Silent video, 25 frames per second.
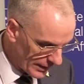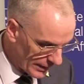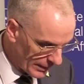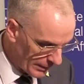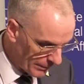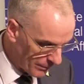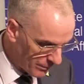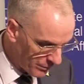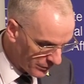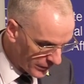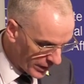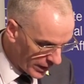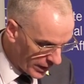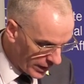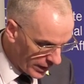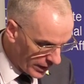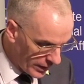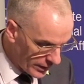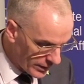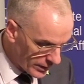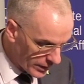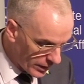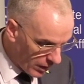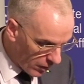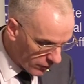Um,
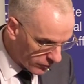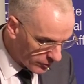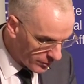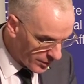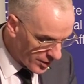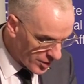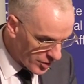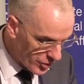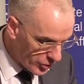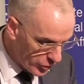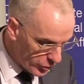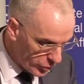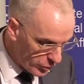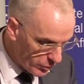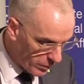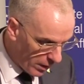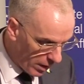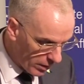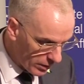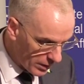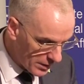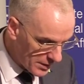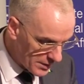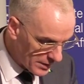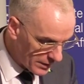the government's new
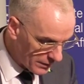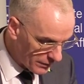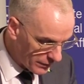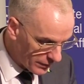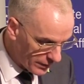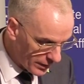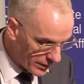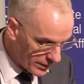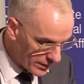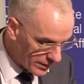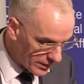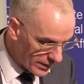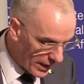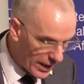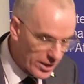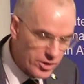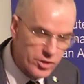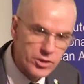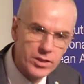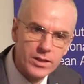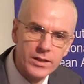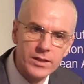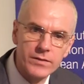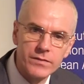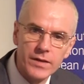policy for
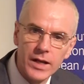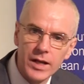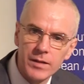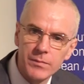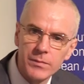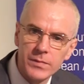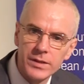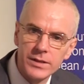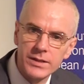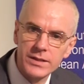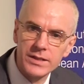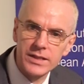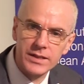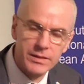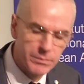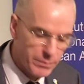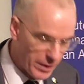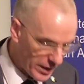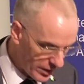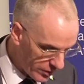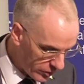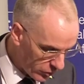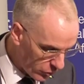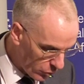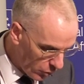international development, A
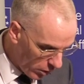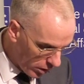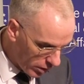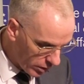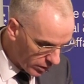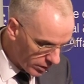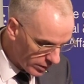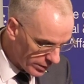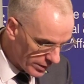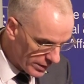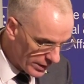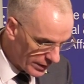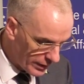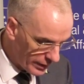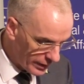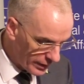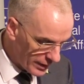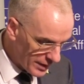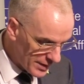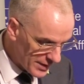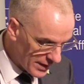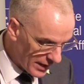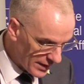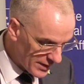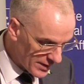Better World,
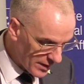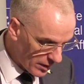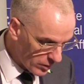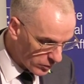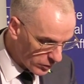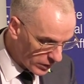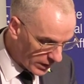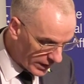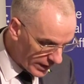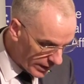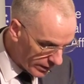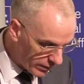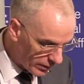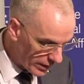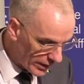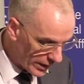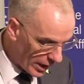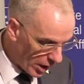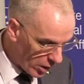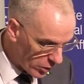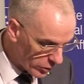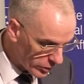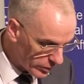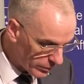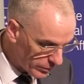sets out
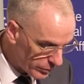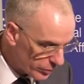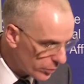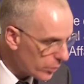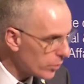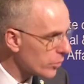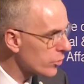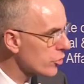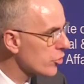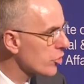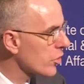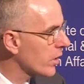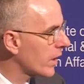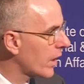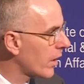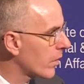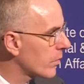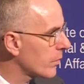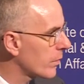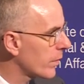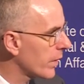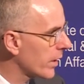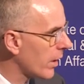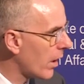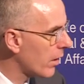clearly our approach and
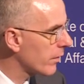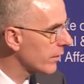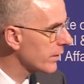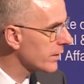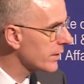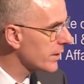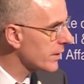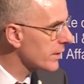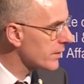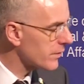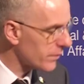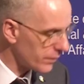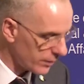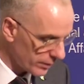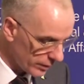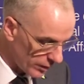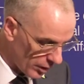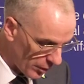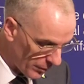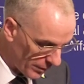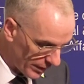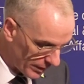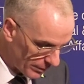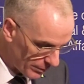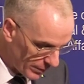our priorities for the
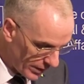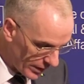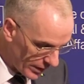coming